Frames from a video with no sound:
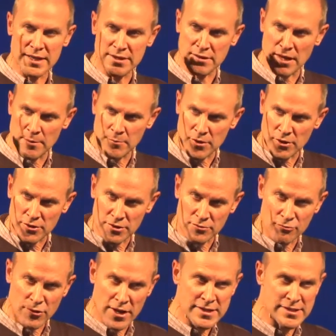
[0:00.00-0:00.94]
God
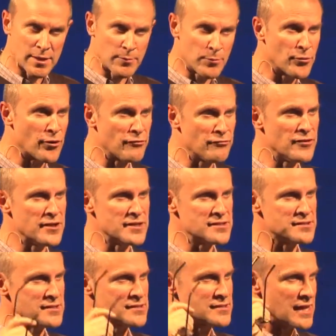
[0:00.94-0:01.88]
had raised up prophets
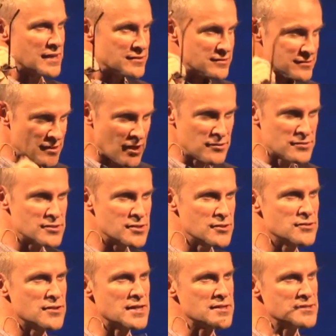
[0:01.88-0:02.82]
to say, "Don't
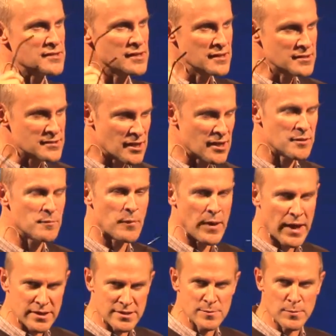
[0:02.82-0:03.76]
do this, turn
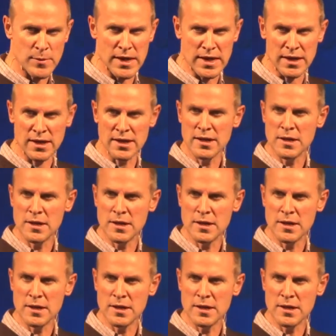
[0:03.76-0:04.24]
back to me.